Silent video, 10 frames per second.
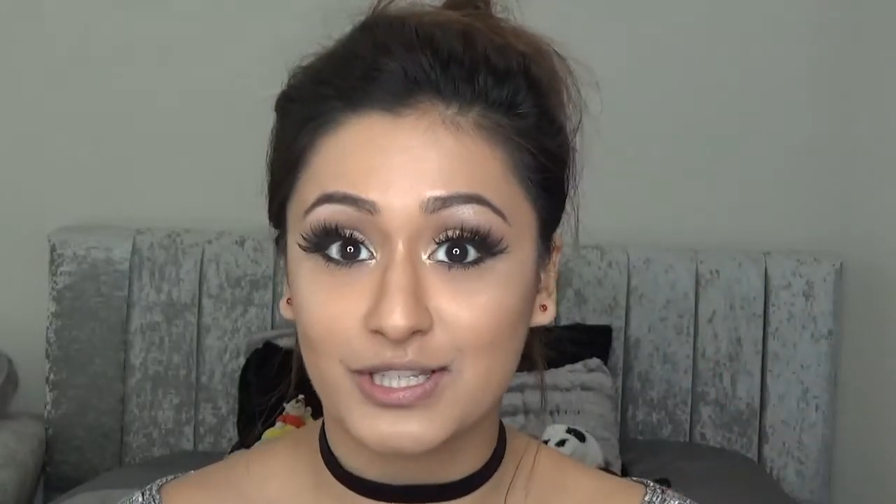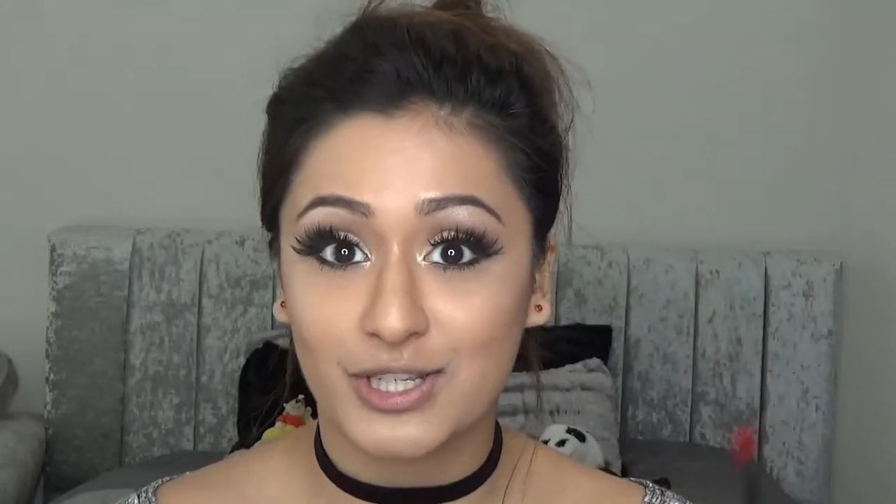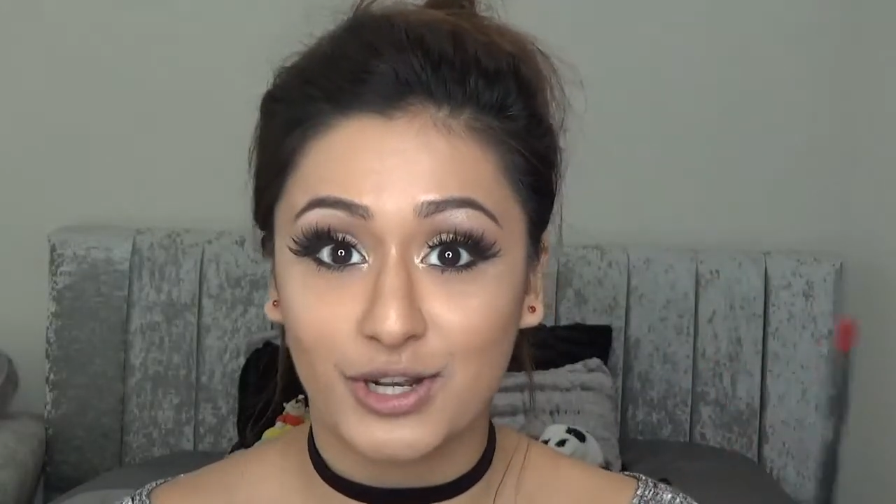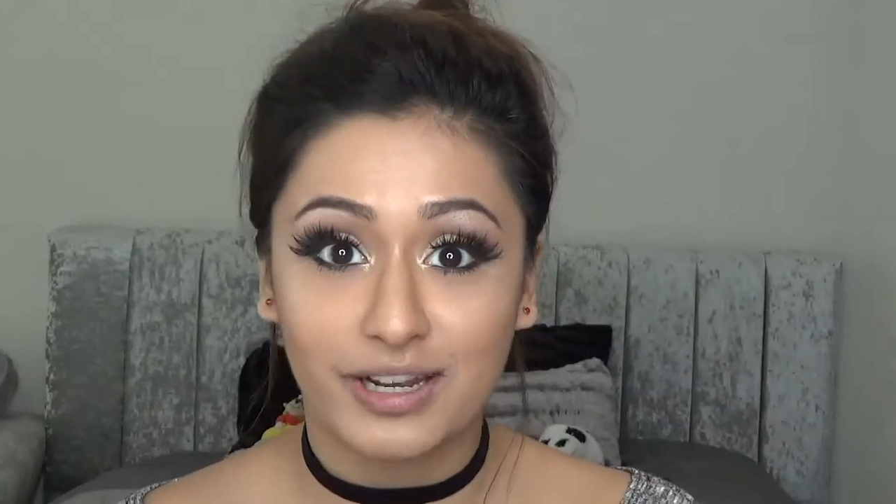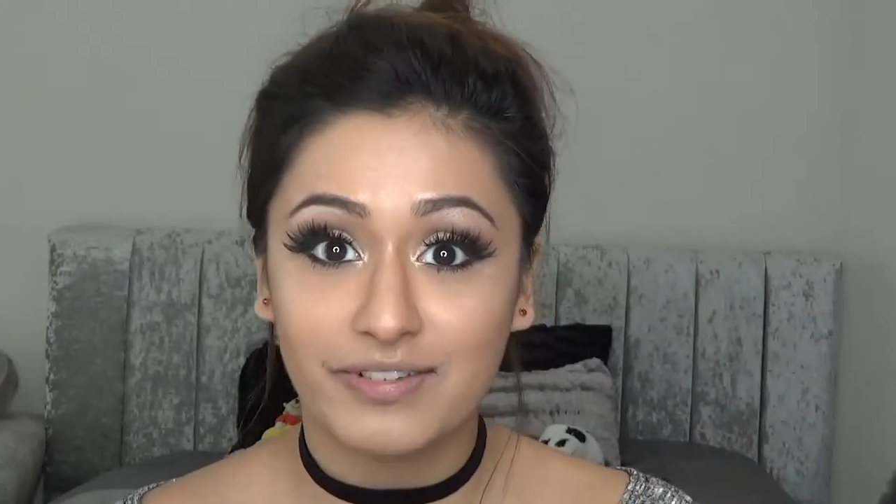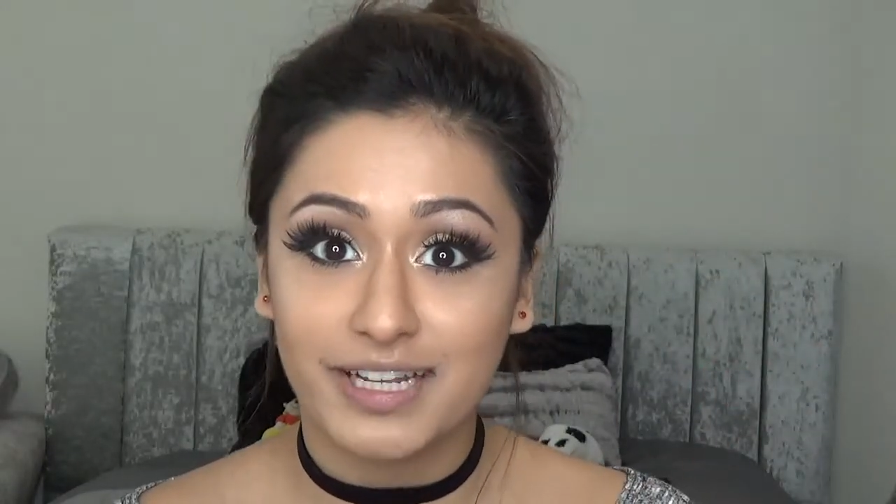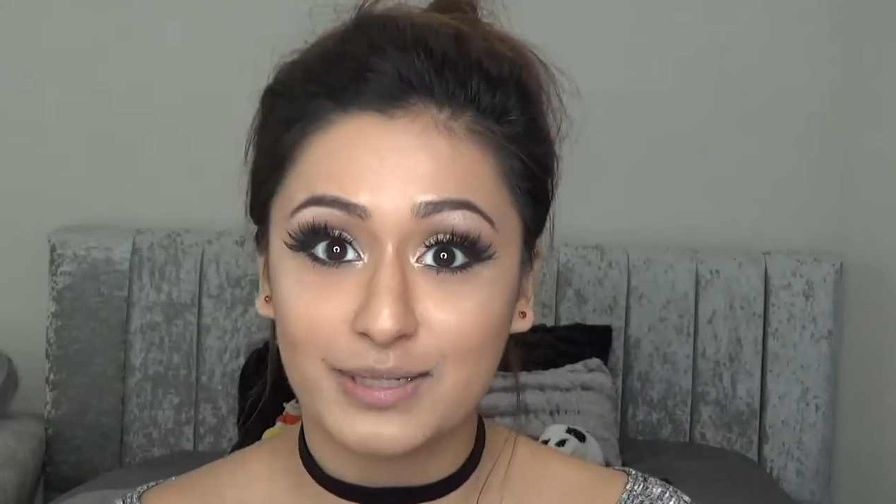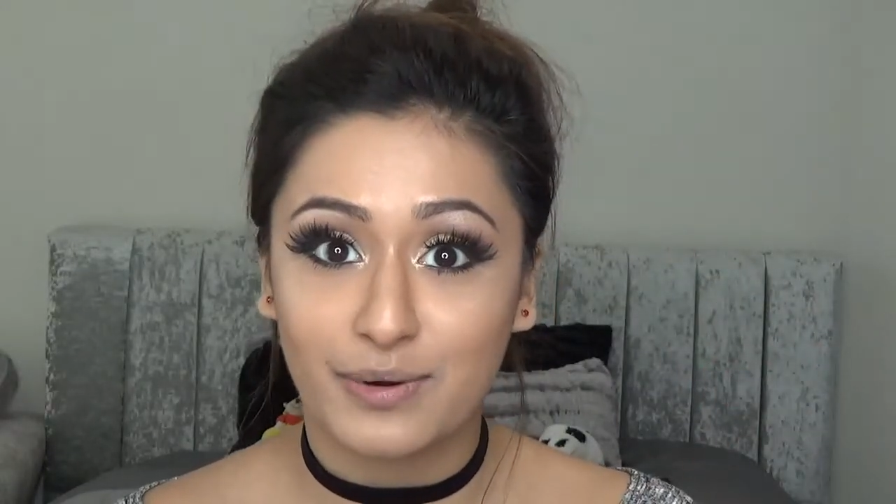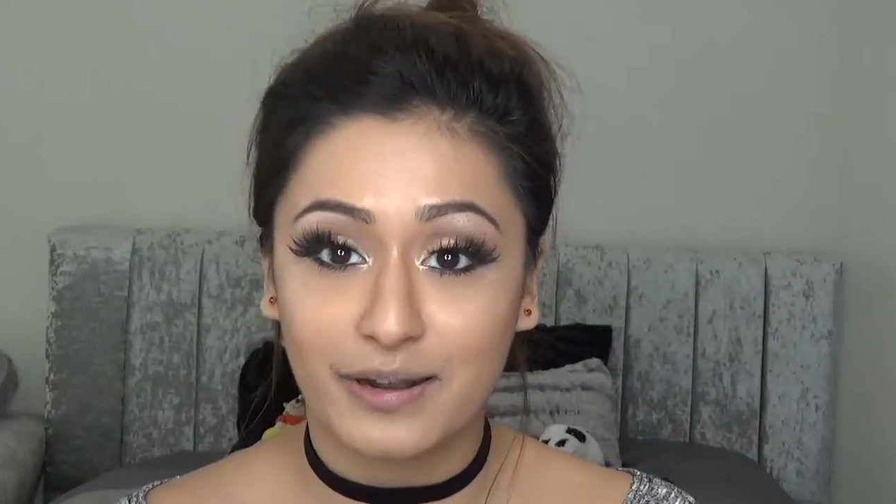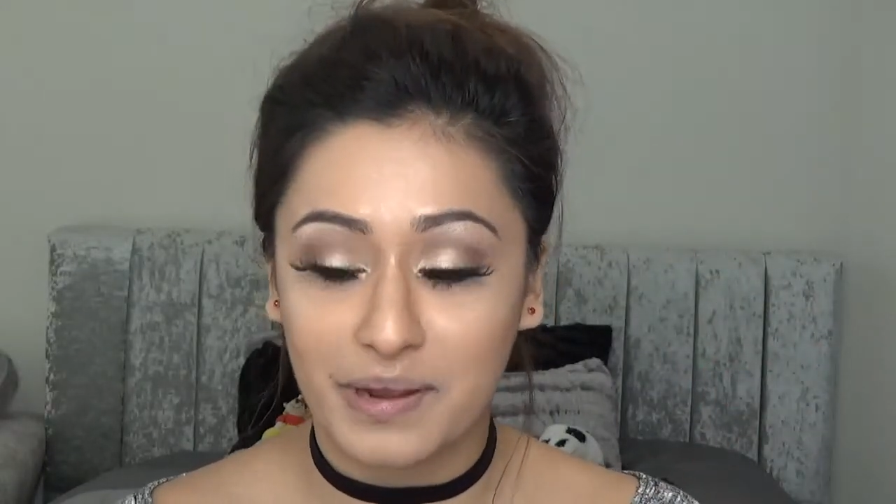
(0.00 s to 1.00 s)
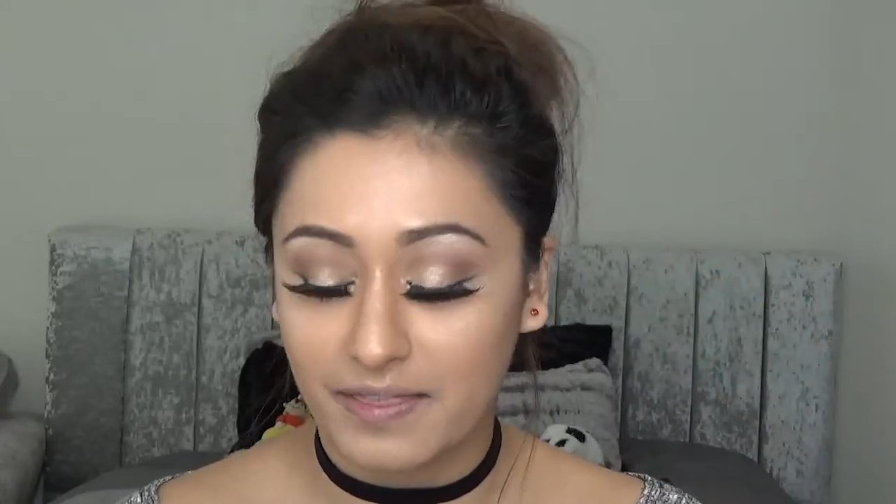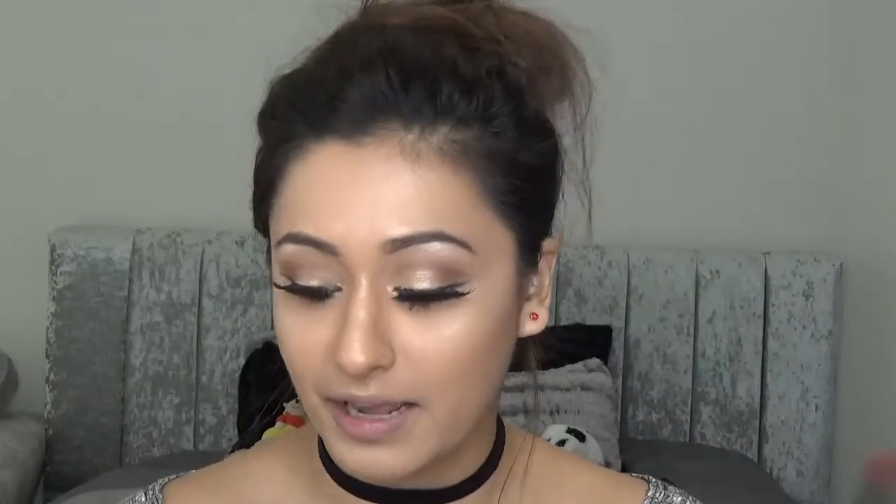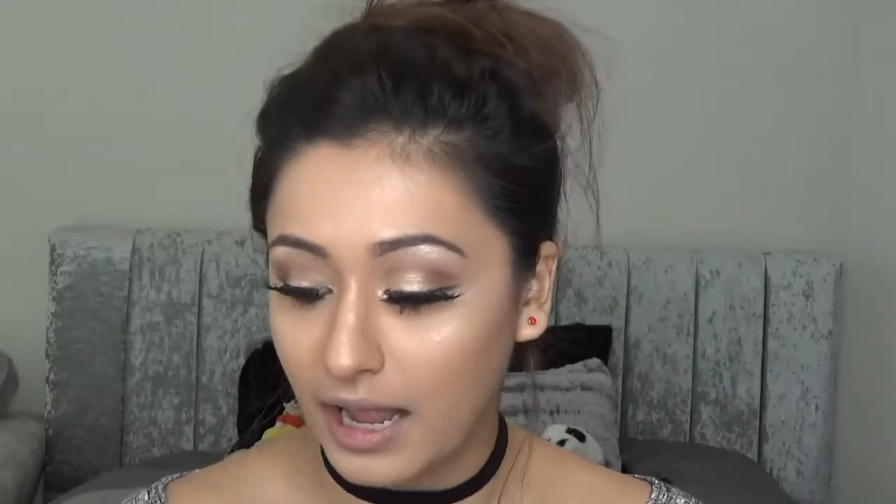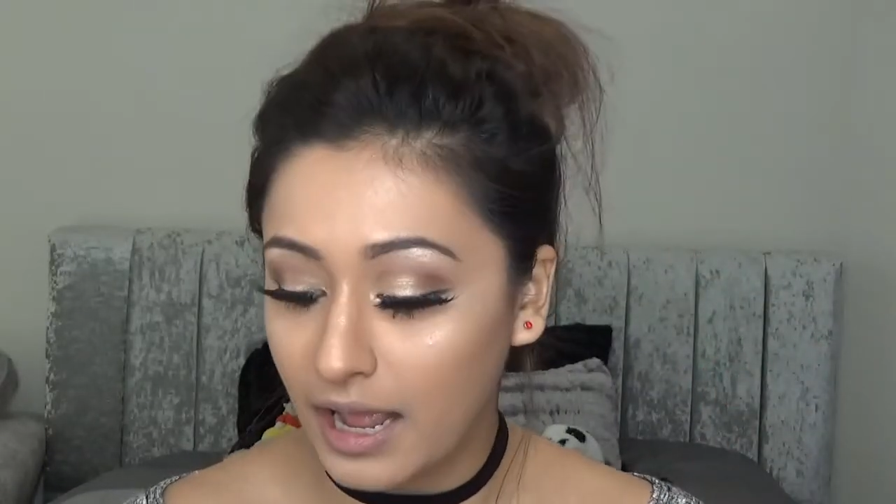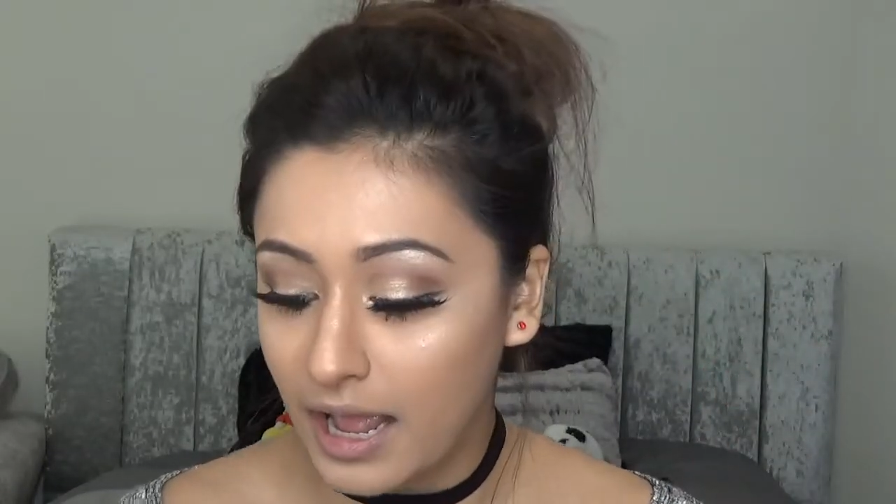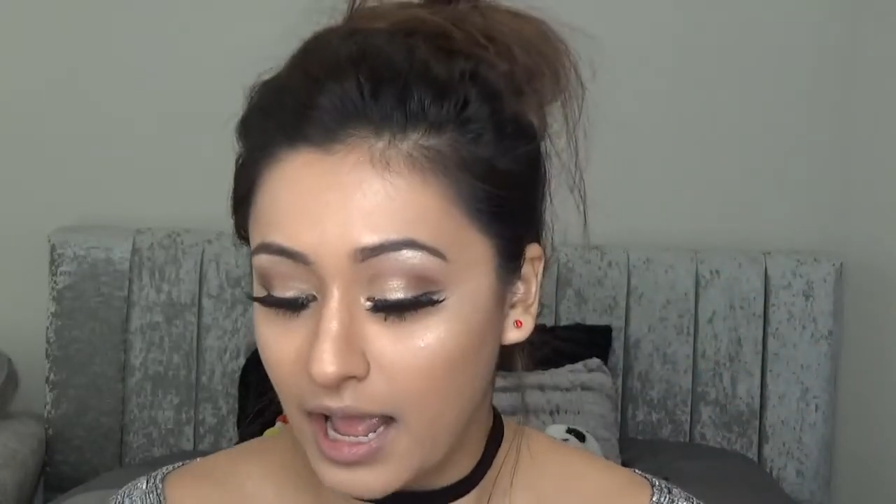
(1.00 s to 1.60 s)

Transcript: so you don't even need to worry about that.